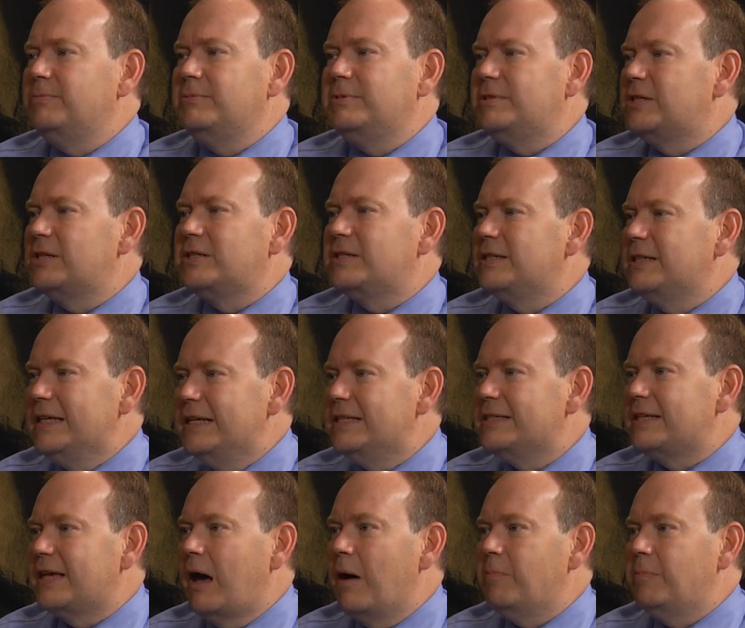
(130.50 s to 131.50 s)
just
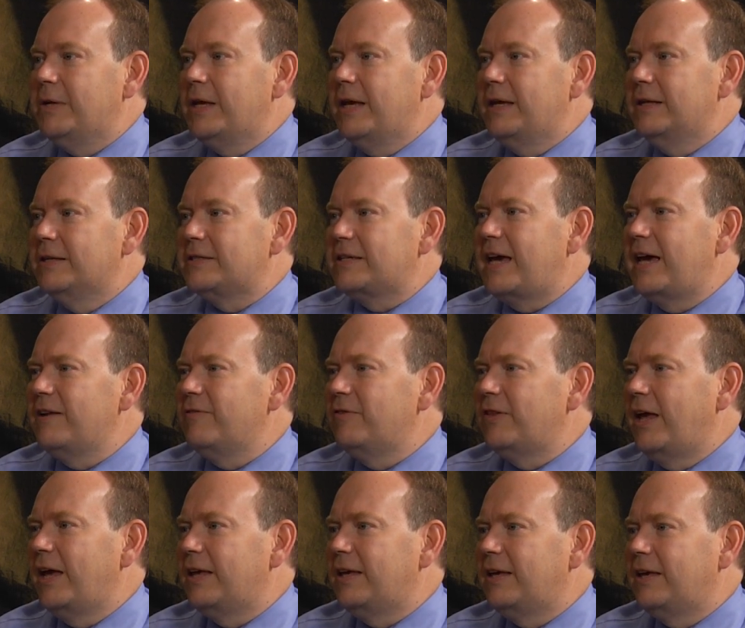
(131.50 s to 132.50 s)
needs update. It's kind of
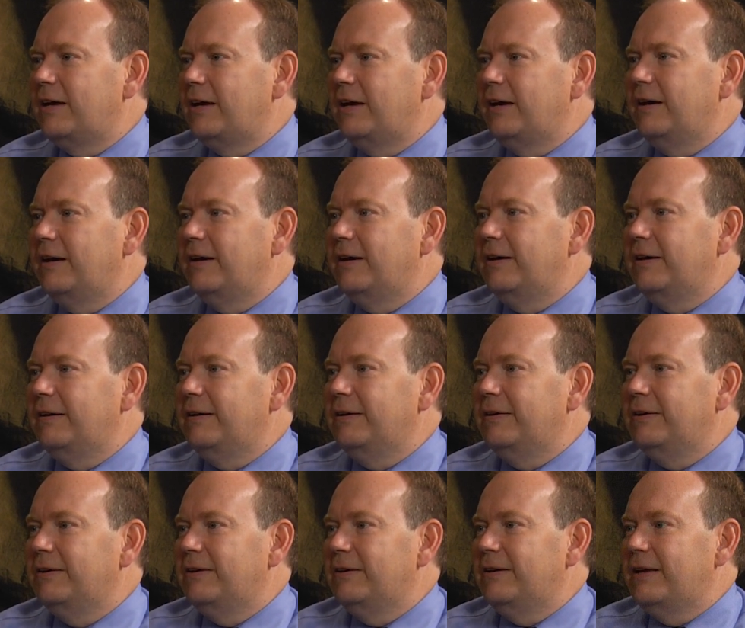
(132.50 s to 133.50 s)
like a
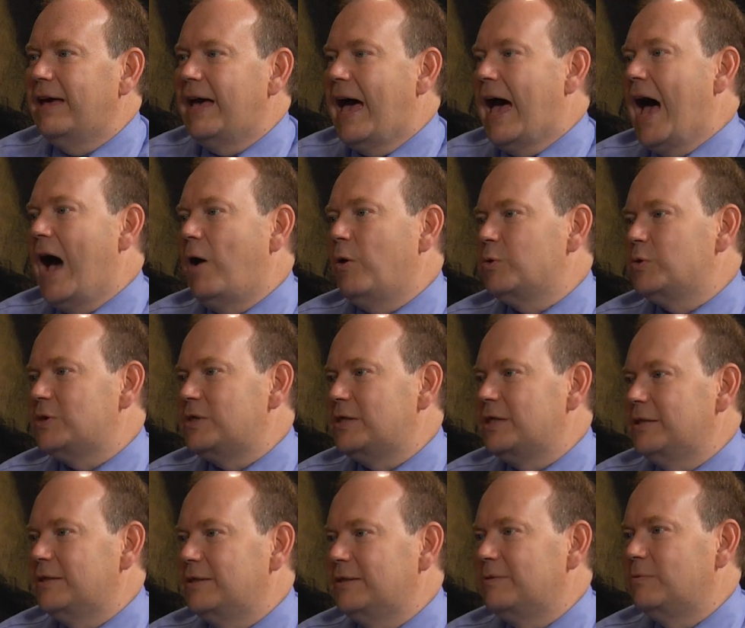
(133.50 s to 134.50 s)
house
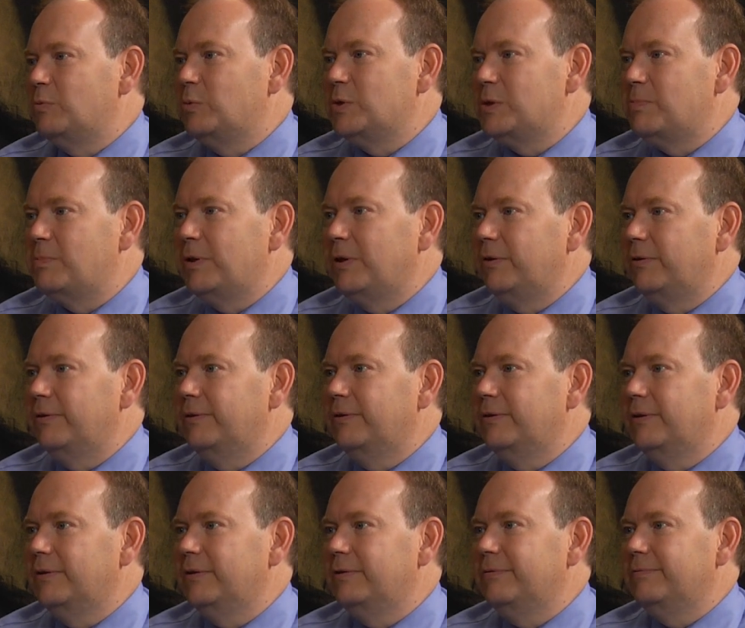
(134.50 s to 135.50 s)
that was built in
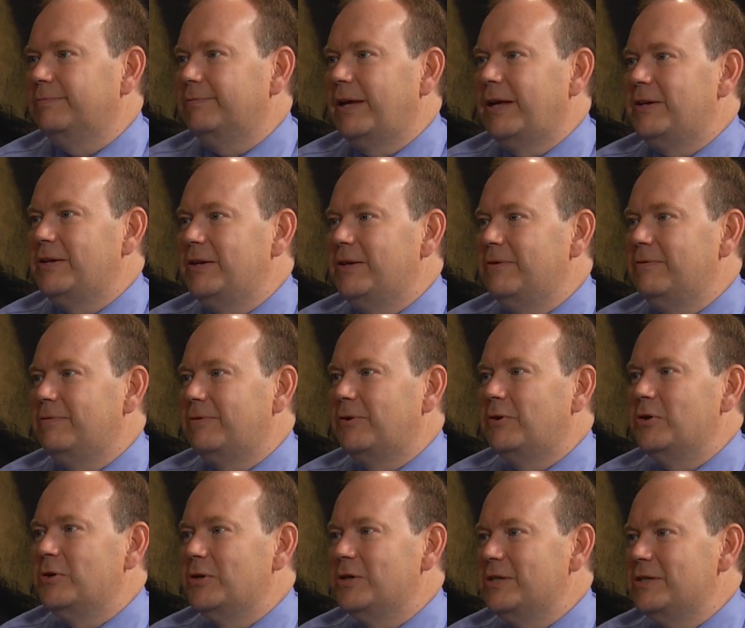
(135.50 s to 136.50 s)
the
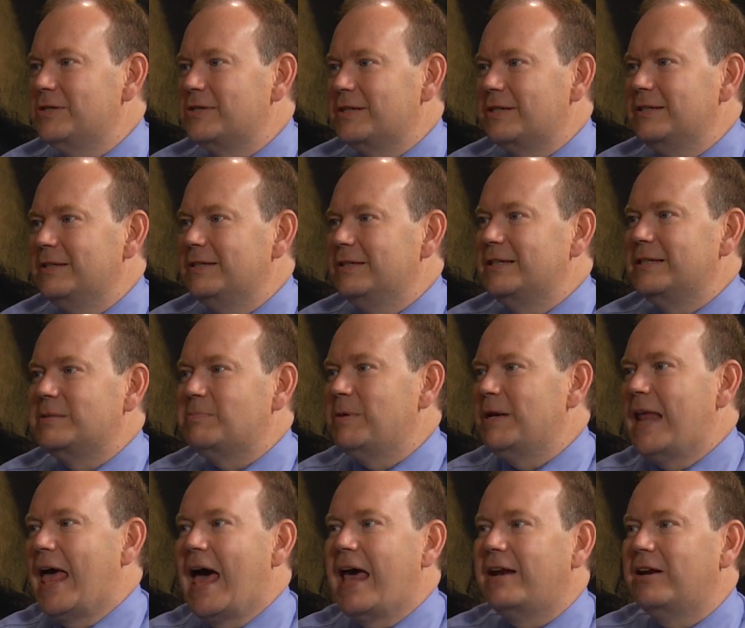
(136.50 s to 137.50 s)
1930s and has been
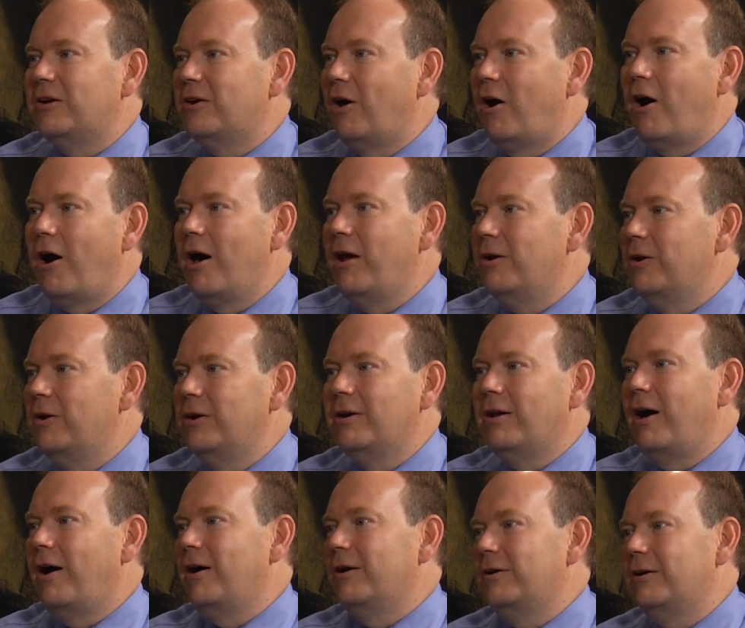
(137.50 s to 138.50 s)
added on and
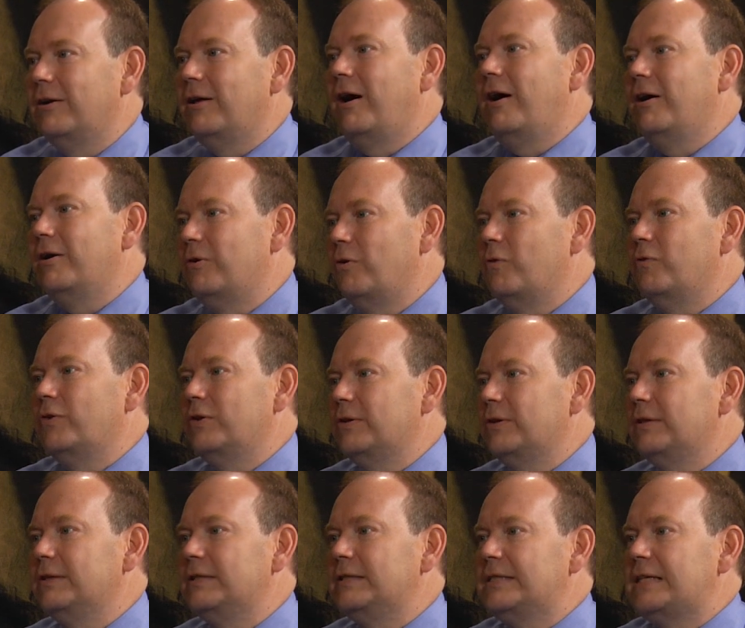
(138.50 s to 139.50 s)
on and on over
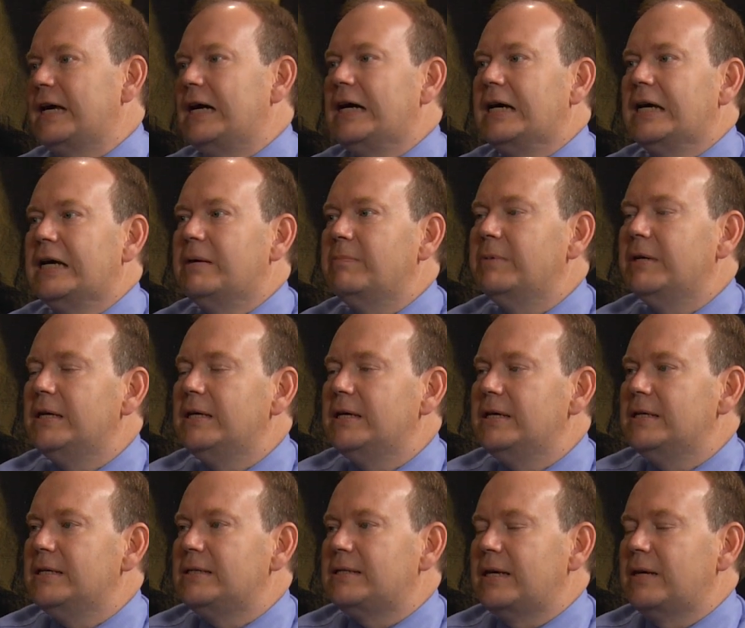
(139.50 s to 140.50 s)
time.
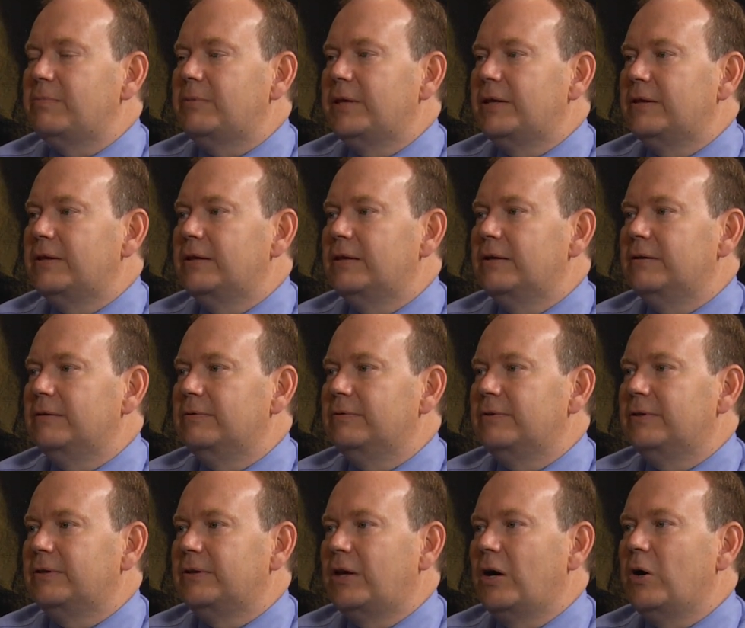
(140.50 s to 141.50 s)
Same thing, the
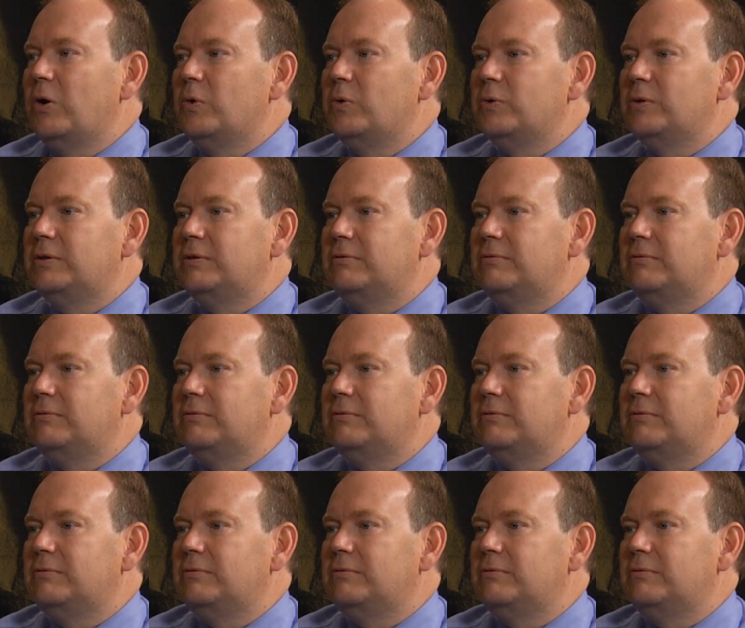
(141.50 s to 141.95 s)
code